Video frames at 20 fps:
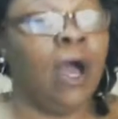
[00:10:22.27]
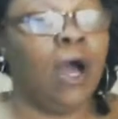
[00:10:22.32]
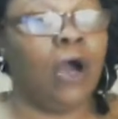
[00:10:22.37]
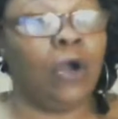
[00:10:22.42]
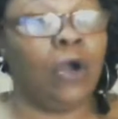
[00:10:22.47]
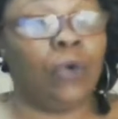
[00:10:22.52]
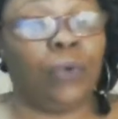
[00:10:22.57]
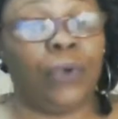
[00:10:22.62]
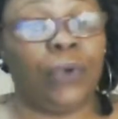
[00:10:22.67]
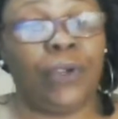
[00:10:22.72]

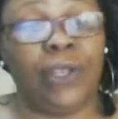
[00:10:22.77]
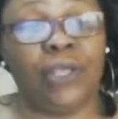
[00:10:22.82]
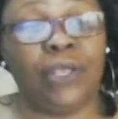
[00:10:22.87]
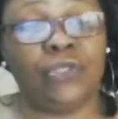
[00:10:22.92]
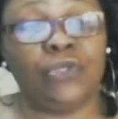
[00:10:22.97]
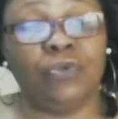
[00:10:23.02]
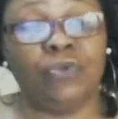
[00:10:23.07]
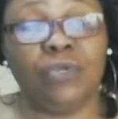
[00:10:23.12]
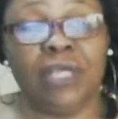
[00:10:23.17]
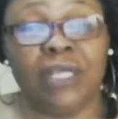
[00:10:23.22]

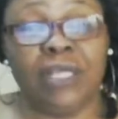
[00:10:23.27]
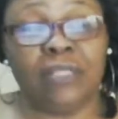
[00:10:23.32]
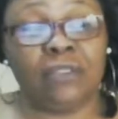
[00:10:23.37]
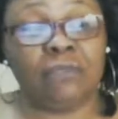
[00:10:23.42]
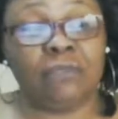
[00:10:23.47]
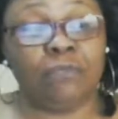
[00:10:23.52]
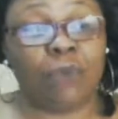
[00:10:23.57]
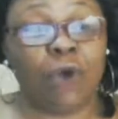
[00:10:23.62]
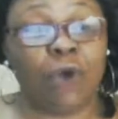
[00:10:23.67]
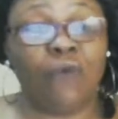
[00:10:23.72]
Aquarius, you
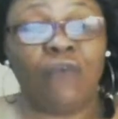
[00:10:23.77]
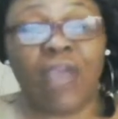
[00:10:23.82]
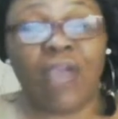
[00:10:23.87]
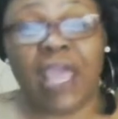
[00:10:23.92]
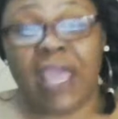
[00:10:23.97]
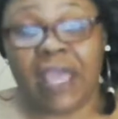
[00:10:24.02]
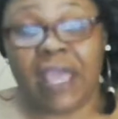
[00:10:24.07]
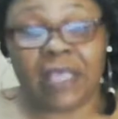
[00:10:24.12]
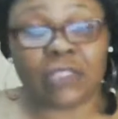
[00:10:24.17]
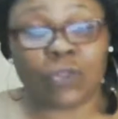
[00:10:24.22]
need both
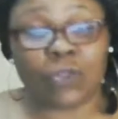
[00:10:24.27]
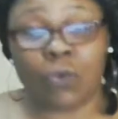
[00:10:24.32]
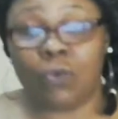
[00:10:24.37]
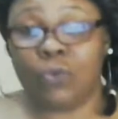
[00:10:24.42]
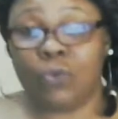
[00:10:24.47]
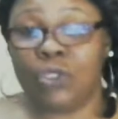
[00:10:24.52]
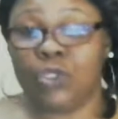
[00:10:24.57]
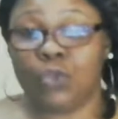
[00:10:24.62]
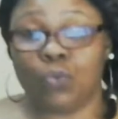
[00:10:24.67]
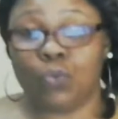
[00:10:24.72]
hands
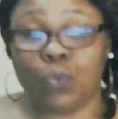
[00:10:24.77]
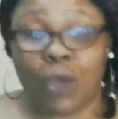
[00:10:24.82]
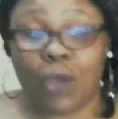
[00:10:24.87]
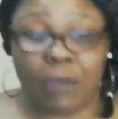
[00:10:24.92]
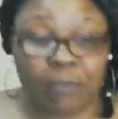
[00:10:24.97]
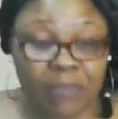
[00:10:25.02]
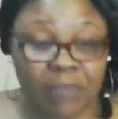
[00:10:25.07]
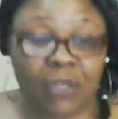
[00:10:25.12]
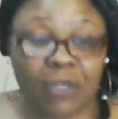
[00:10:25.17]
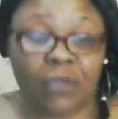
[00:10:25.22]
on this
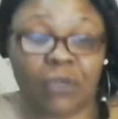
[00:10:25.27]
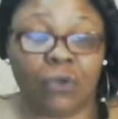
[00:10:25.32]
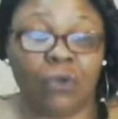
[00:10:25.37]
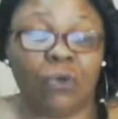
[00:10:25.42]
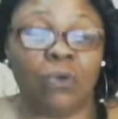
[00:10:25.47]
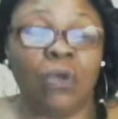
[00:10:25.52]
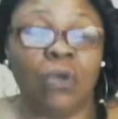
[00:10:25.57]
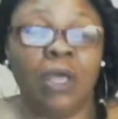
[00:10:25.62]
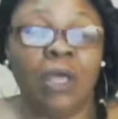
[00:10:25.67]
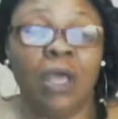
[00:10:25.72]
one
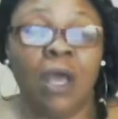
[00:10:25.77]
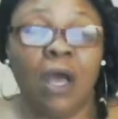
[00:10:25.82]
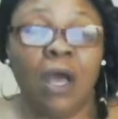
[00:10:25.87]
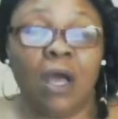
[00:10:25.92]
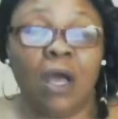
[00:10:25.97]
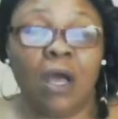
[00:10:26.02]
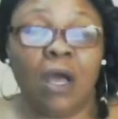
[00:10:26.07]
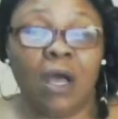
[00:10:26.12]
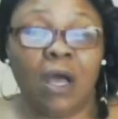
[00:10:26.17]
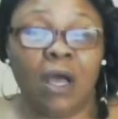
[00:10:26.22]
pentacle
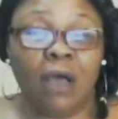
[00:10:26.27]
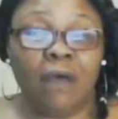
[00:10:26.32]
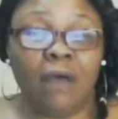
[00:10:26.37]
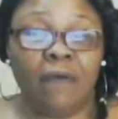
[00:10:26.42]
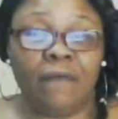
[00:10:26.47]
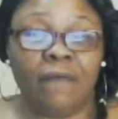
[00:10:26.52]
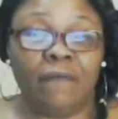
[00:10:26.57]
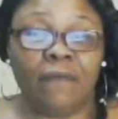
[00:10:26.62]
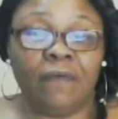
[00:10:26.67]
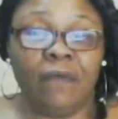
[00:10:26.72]

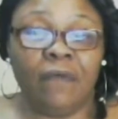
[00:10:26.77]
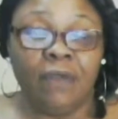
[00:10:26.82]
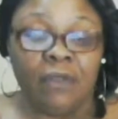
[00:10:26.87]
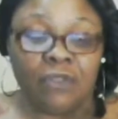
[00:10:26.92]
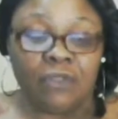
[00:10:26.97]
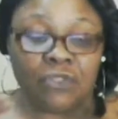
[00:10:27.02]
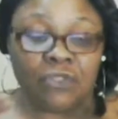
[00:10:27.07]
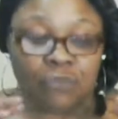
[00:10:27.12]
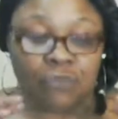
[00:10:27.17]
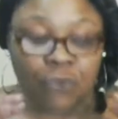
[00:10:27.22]
to
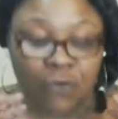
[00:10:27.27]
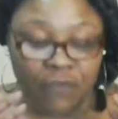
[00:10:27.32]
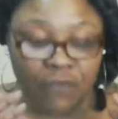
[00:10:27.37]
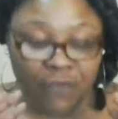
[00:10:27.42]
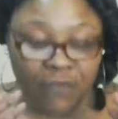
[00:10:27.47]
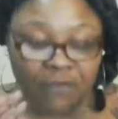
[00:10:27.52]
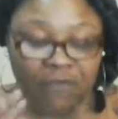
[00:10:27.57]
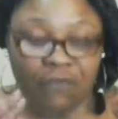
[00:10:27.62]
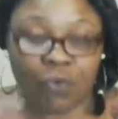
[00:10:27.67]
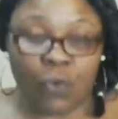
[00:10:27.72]

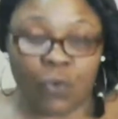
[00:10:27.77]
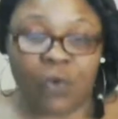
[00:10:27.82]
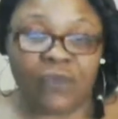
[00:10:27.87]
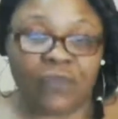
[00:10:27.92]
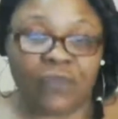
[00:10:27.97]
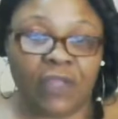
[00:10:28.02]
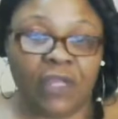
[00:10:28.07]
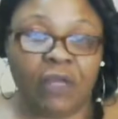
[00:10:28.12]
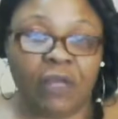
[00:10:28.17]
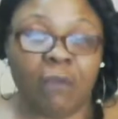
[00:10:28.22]
move it
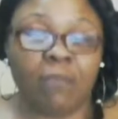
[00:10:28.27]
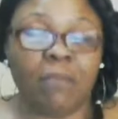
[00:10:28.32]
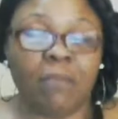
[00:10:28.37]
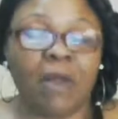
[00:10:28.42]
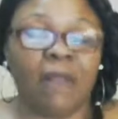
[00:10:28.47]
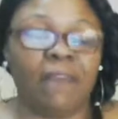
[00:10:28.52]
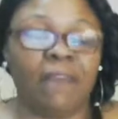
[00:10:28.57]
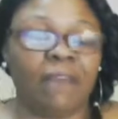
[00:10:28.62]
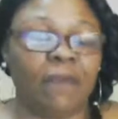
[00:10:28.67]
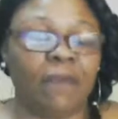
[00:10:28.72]
forth in a
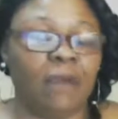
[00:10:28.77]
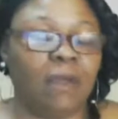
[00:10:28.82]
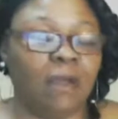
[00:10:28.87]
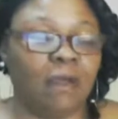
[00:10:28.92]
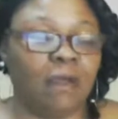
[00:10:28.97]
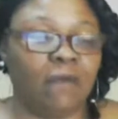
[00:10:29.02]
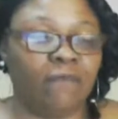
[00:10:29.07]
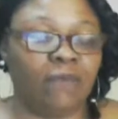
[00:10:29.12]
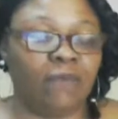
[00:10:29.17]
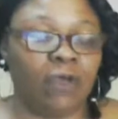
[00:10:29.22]
month
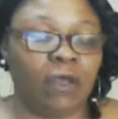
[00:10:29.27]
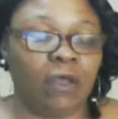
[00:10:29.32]
of